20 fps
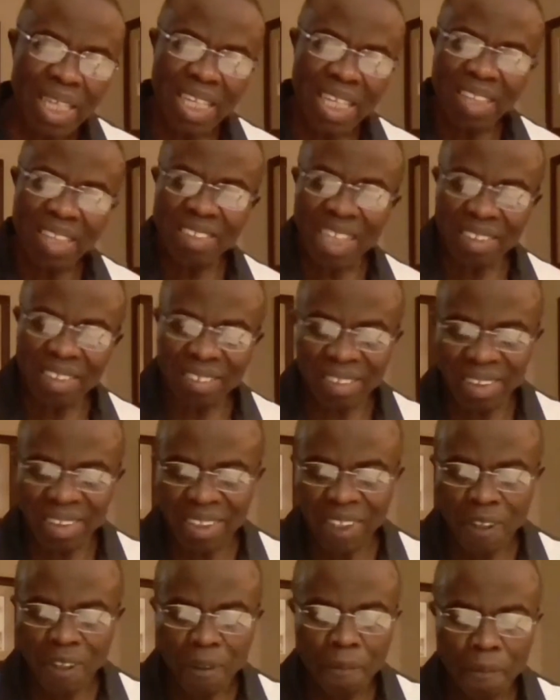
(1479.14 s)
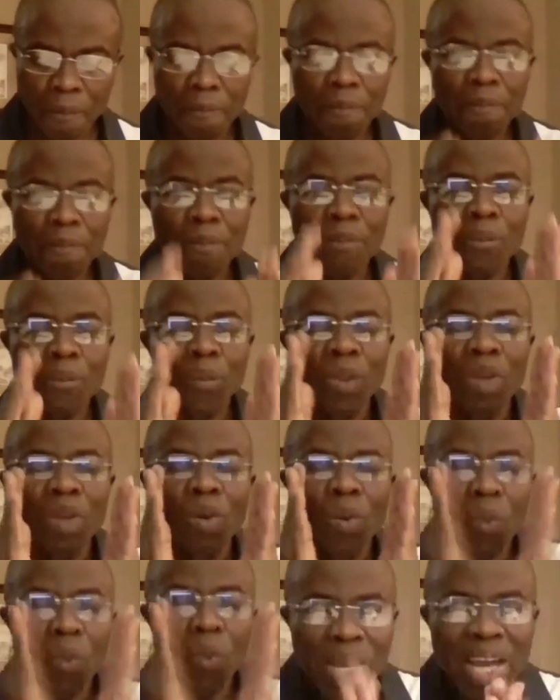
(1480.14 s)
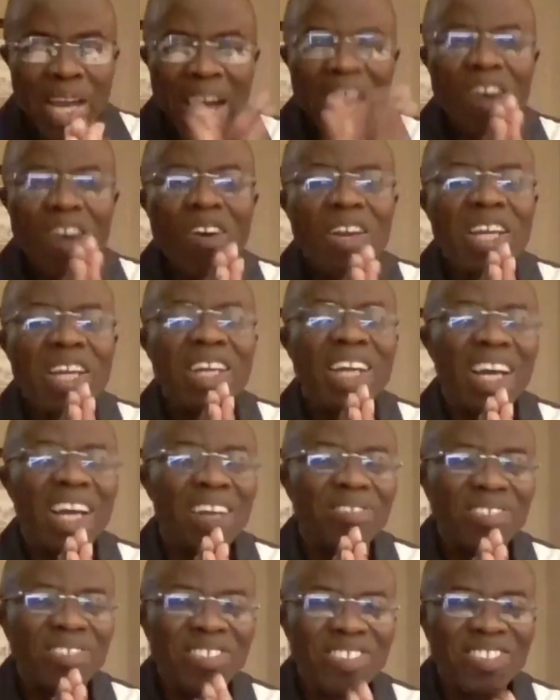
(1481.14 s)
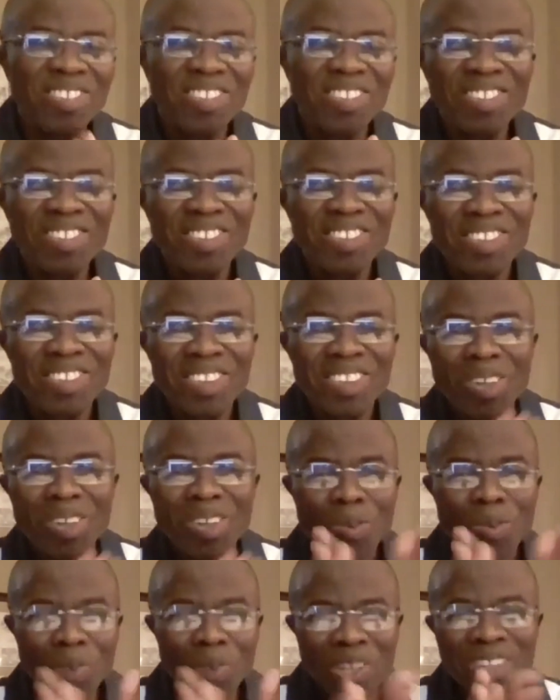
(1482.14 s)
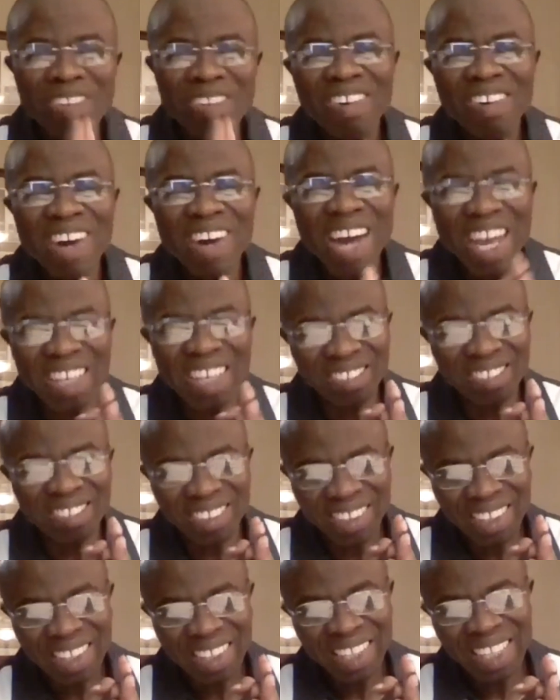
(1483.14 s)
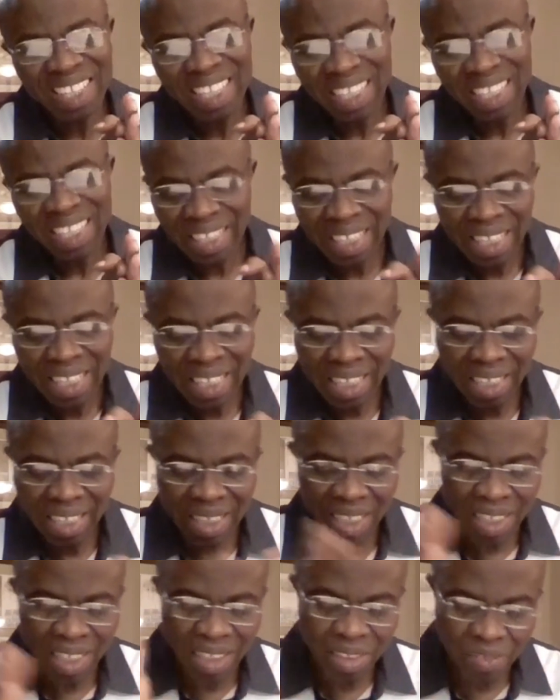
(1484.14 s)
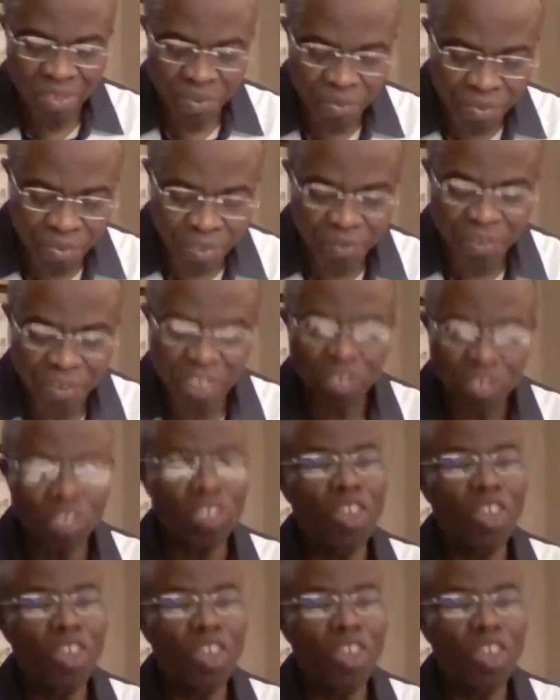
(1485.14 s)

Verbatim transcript: is that we are all in heaven with Christ. Uh, First